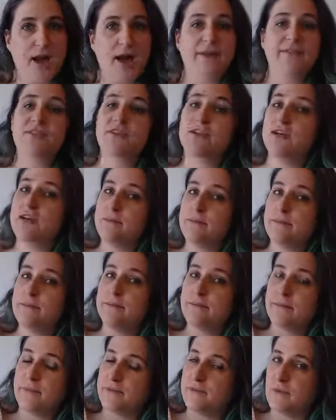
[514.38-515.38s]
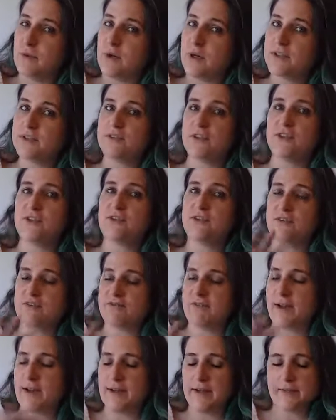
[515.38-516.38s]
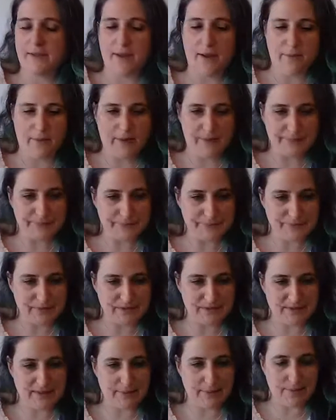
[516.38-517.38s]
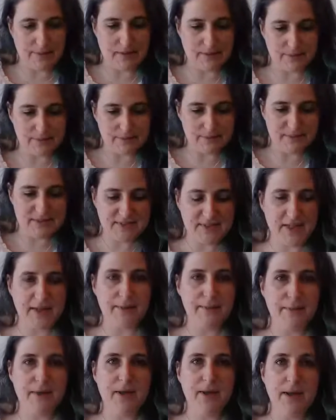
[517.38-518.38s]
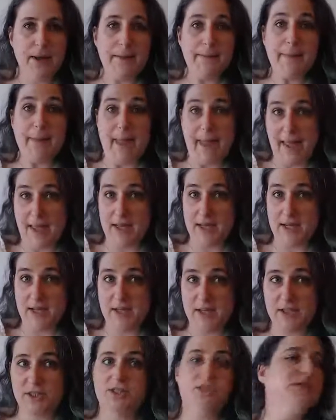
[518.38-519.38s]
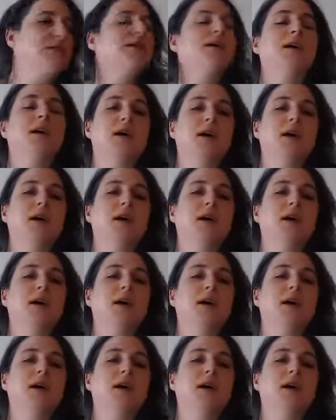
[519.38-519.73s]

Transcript: I've shared them before, so you can find it that way. The same page.